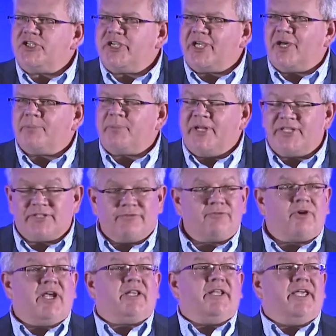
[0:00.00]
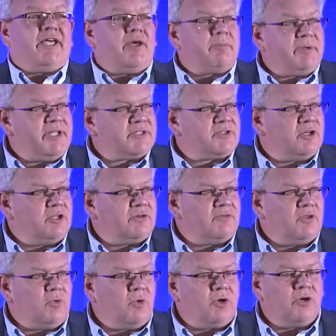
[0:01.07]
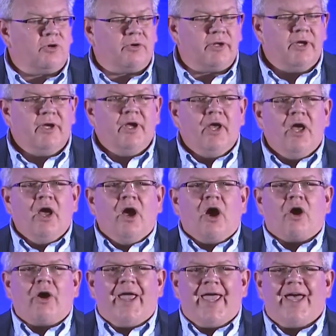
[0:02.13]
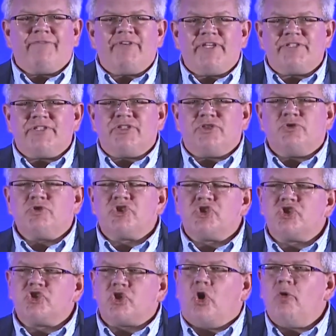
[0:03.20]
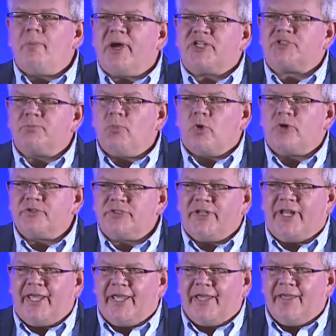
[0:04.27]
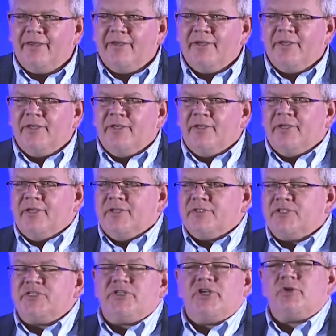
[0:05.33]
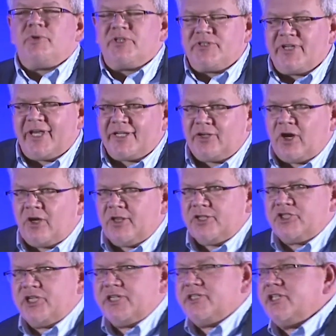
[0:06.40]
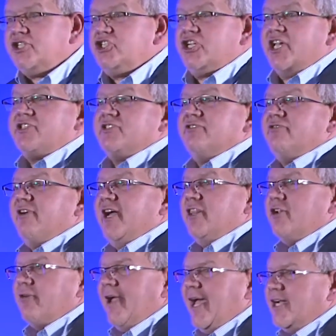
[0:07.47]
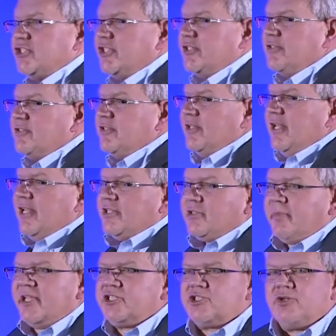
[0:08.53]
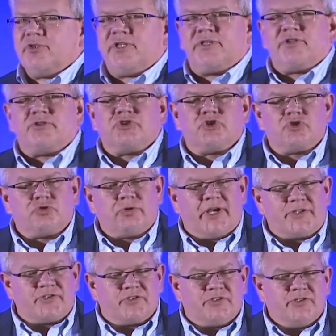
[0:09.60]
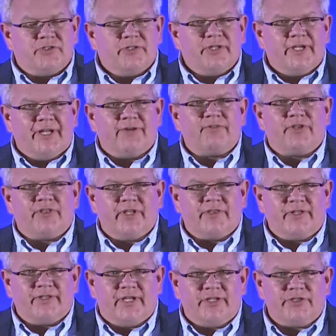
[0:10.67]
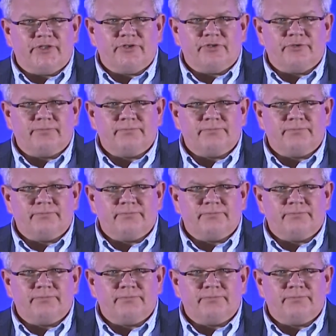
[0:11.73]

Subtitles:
companies, and frankly companies all over the world, are having to do so much more today to deal with technology, to justify their actions, to make sure that there's trust in everything that they do.